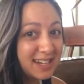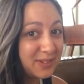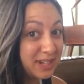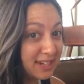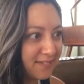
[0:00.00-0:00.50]
done
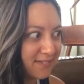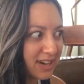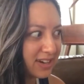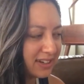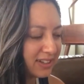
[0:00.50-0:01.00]
one in a
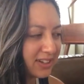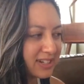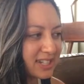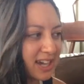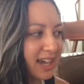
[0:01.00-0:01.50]
very
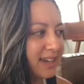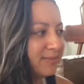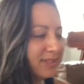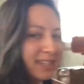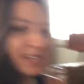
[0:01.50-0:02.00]
long time.